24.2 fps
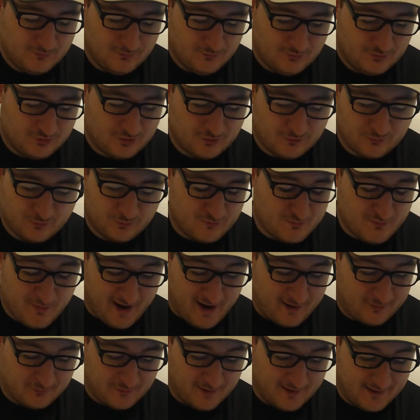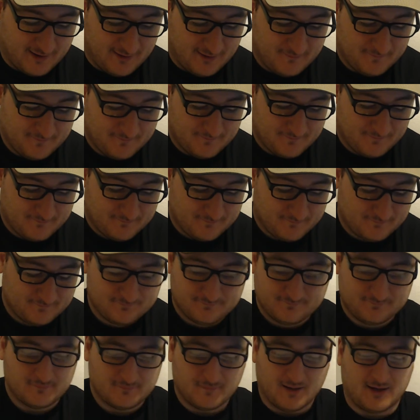just was bad writing.
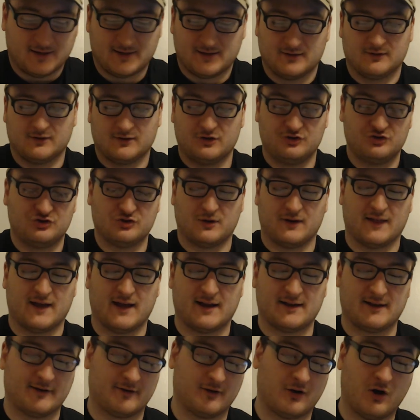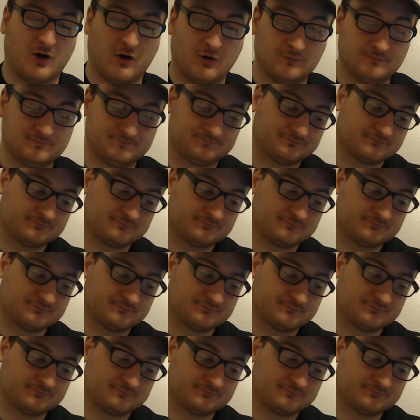I didn't enjoy that at all.